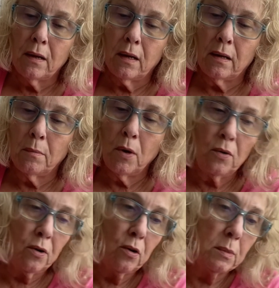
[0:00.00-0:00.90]
in the
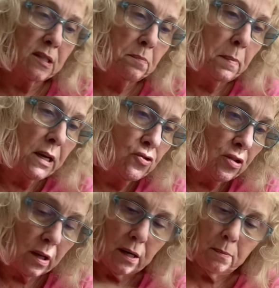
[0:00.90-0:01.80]
motorhome
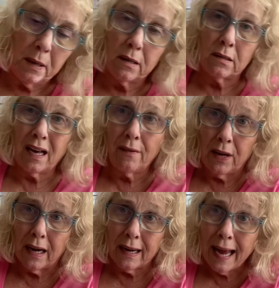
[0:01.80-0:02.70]
especially, because having
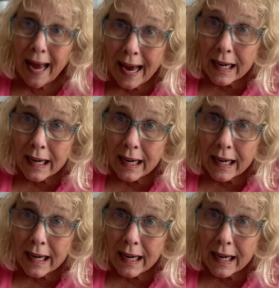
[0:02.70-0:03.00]
a cat